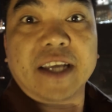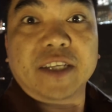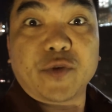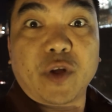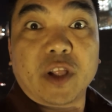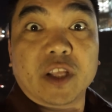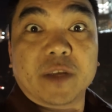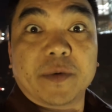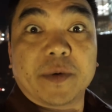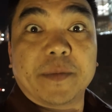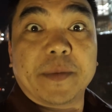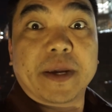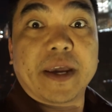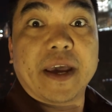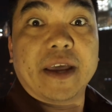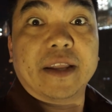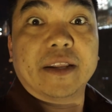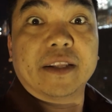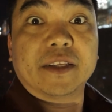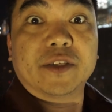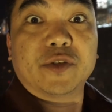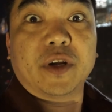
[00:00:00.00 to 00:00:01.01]
welcome
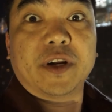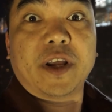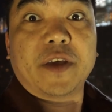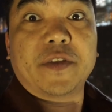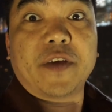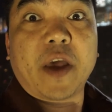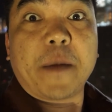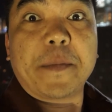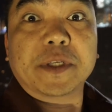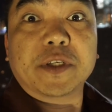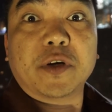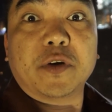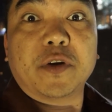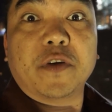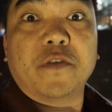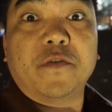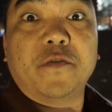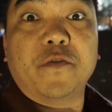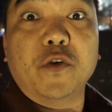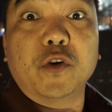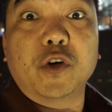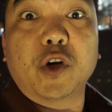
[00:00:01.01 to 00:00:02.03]
again to another episode of
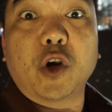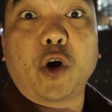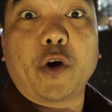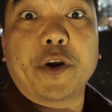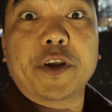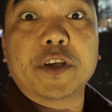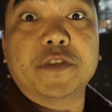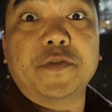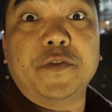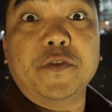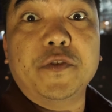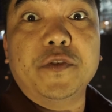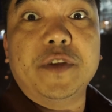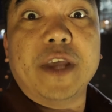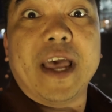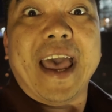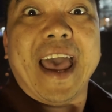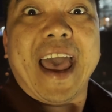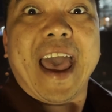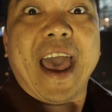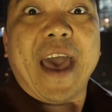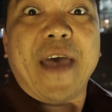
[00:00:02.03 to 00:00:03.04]
Food Glorious Food
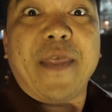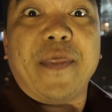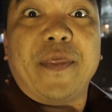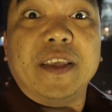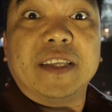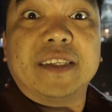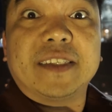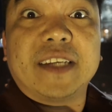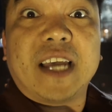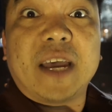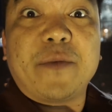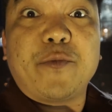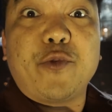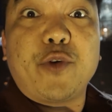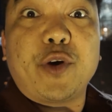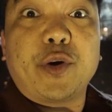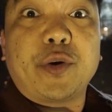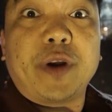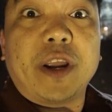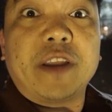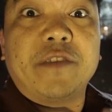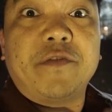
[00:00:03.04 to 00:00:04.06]
and this time
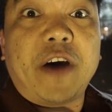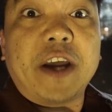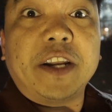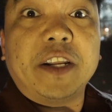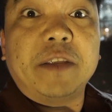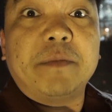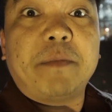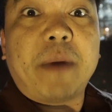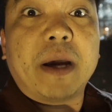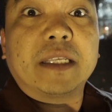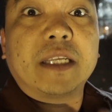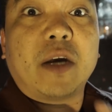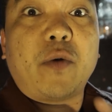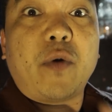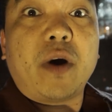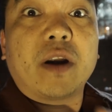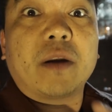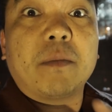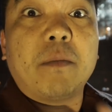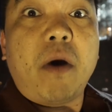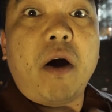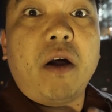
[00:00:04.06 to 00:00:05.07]
we were invited by
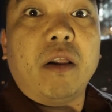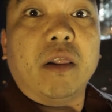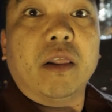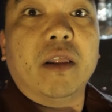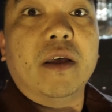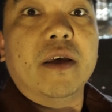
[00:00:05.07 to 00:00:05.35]
Tawar Mall.